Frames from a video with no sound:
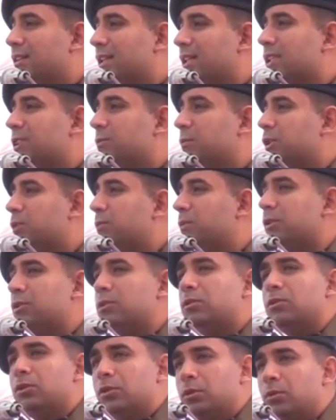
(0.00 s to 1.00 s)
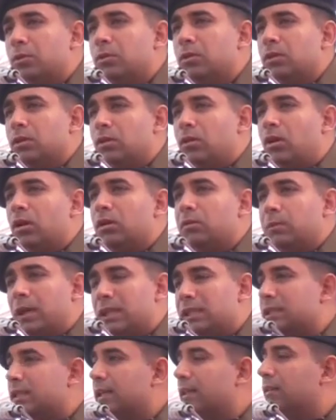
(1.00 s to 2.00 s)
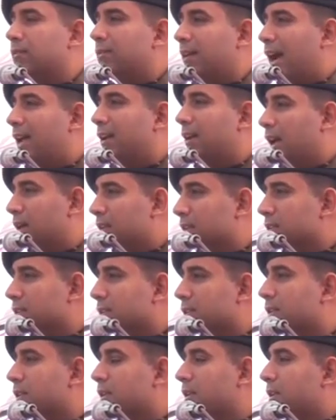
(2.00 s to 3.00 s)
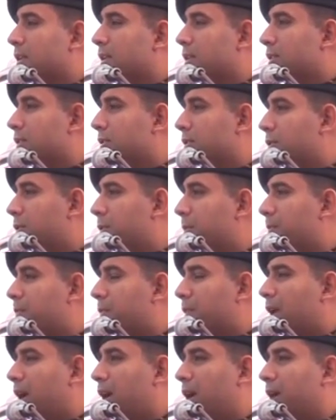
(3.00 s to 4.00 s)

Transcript: things which we don't know on oneself and others. So,